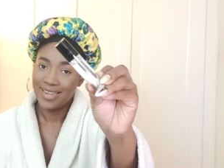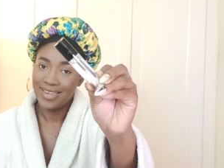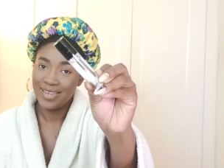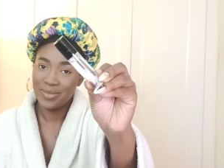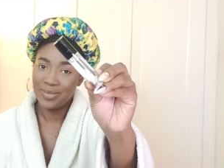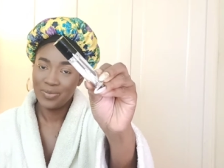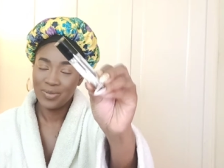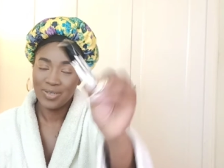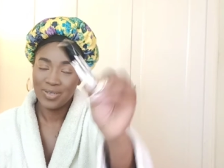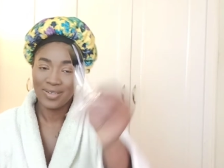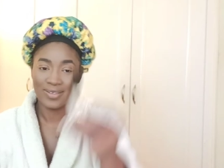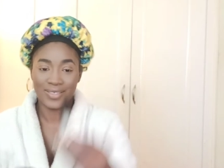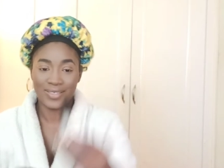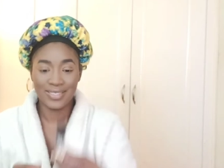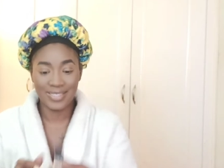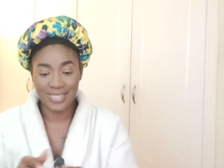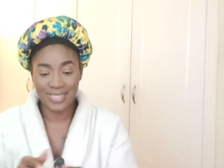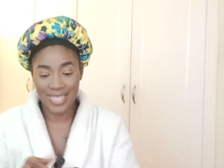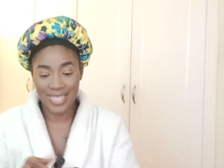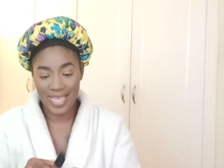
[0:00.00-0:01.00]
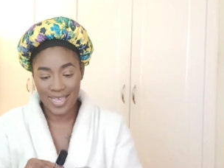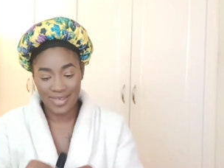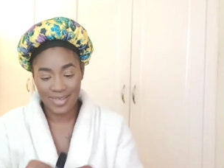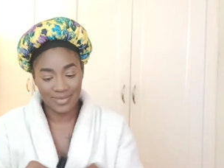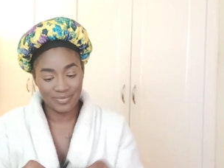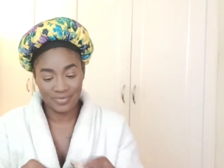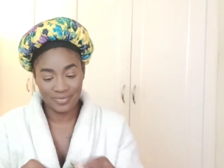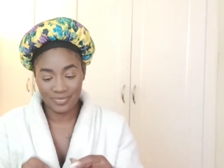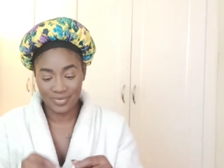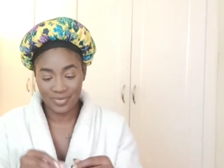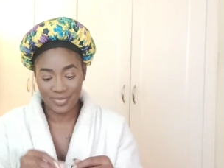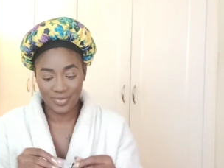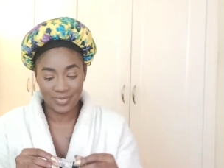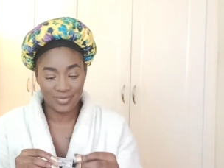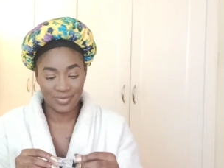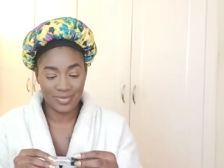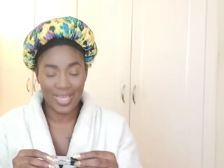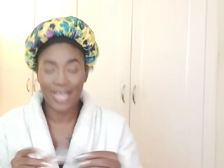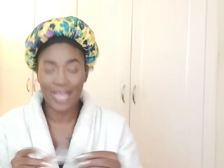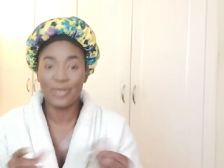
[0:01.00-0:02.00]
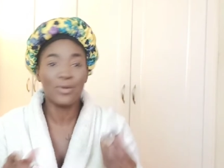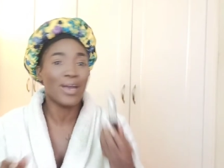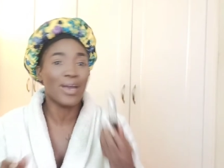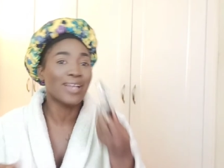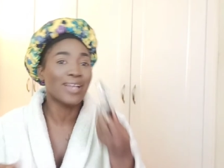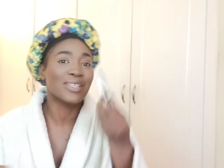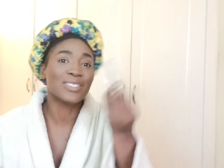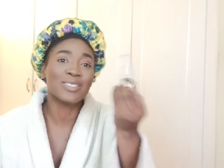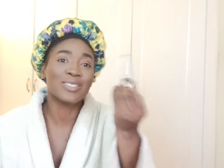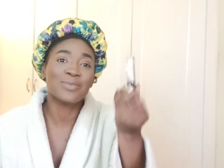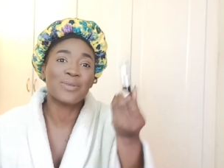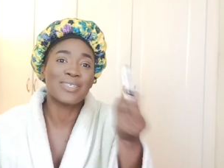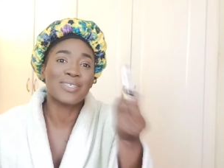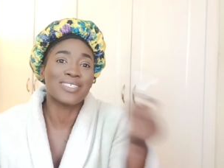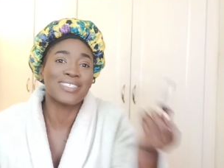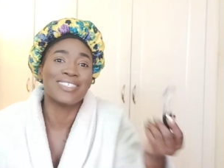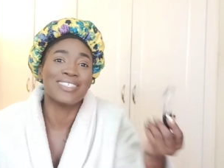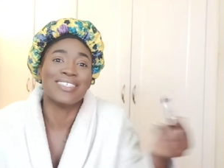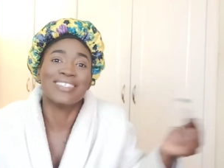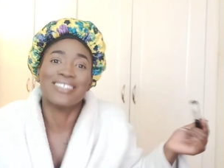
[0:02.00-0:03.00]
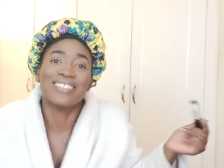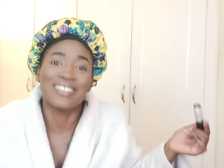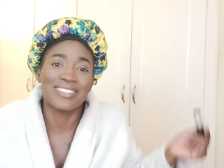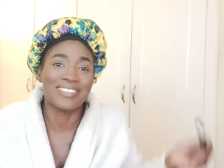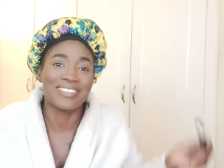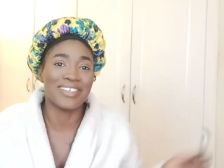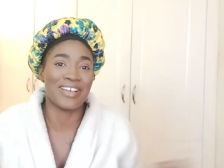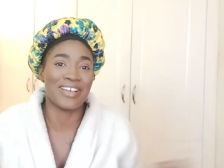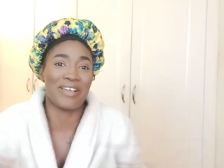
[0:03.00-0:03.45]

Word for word: lip gloss I, I don't have to swatch this